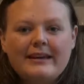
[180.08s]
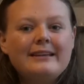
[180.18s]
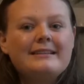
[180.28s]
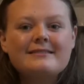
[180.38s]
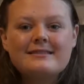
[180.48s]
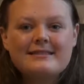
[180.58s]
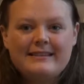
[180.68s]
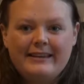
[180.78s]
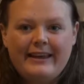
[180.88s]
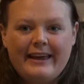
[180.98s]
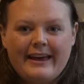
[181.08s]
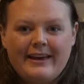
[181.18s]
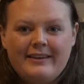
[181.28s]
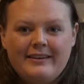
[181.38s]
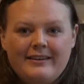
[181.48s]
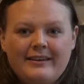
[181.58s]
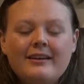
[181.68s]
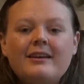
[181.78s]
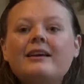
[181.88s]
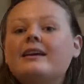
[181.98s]
He doesn't see her,
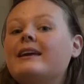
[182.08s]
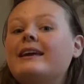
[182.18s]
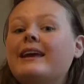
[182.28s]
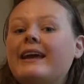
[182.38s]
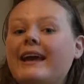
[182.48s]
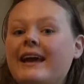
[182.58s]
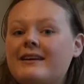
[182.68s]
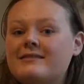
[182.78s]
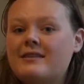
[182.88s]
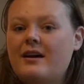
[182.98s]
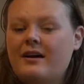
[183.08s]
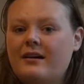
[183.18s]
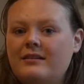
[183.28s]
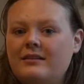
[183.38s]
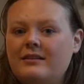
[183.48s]
he hears her.